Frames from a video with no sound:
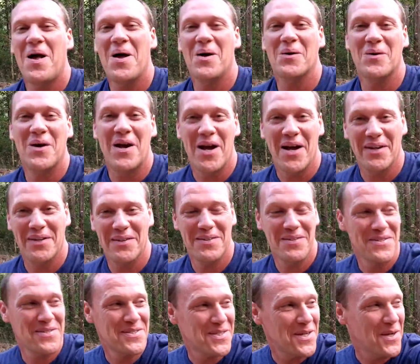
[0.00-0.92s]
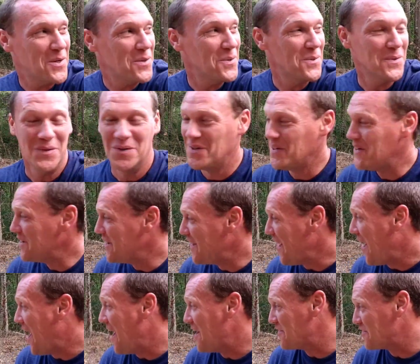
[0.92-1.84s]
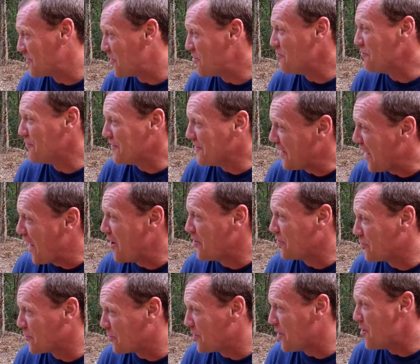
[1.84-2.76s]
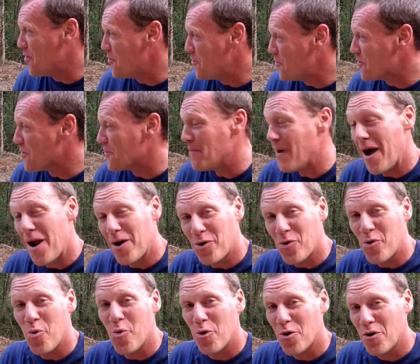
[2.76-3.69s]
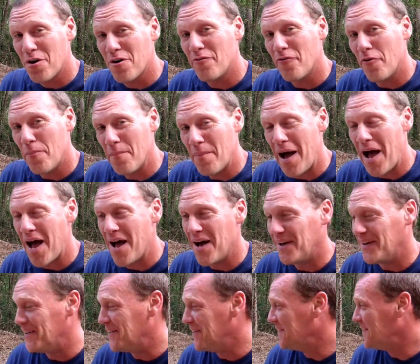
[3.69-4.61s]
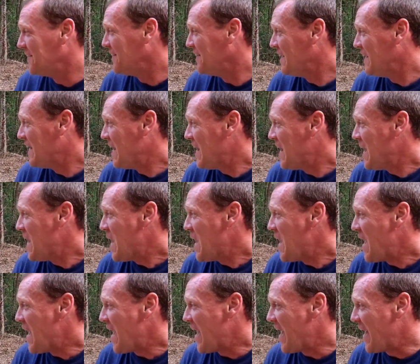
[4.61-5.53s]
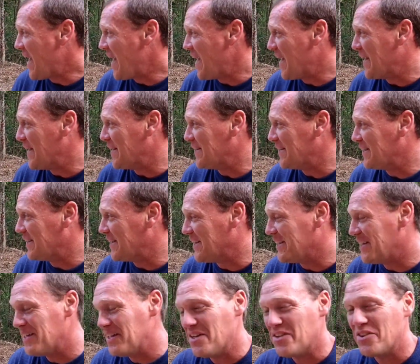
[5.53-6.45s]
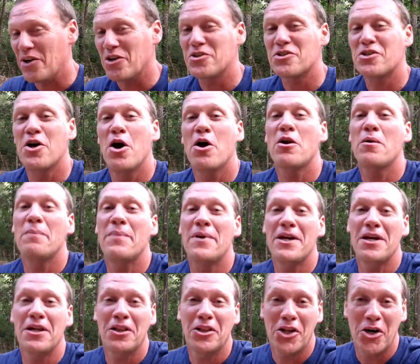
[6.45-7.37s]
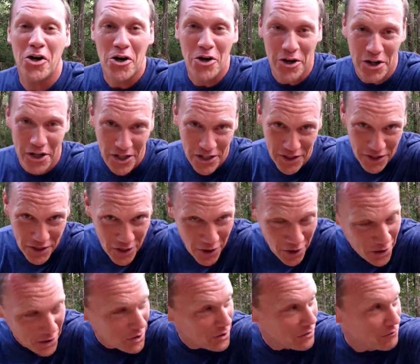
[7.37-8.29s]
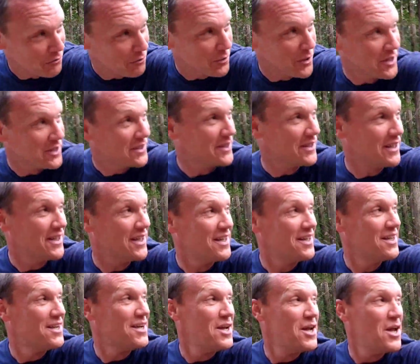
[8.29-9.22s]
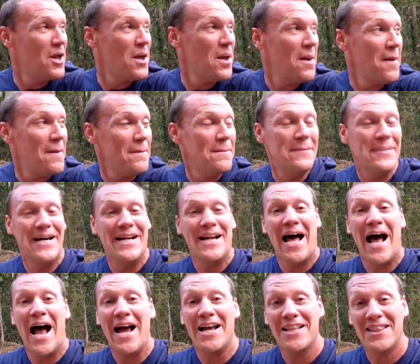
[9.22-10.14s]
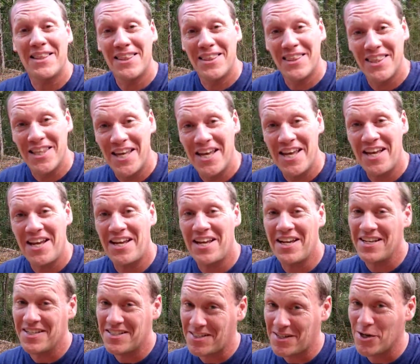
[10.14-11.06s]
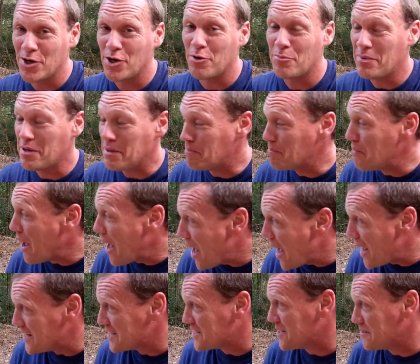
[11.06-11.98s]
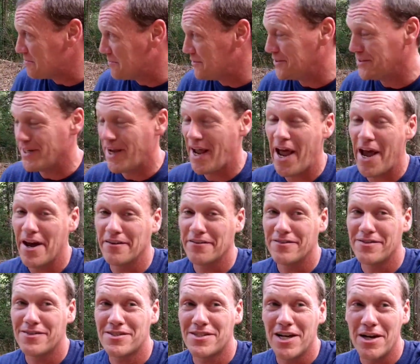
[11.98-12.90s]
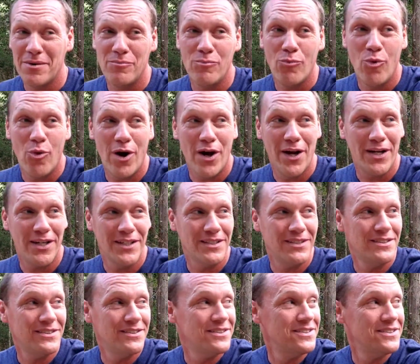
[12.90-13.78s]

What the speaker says: Alright, so I drove it down the road about 1/4 mile, and there's going to be a learning curve with it, but I think it's going to be possible to have somewhat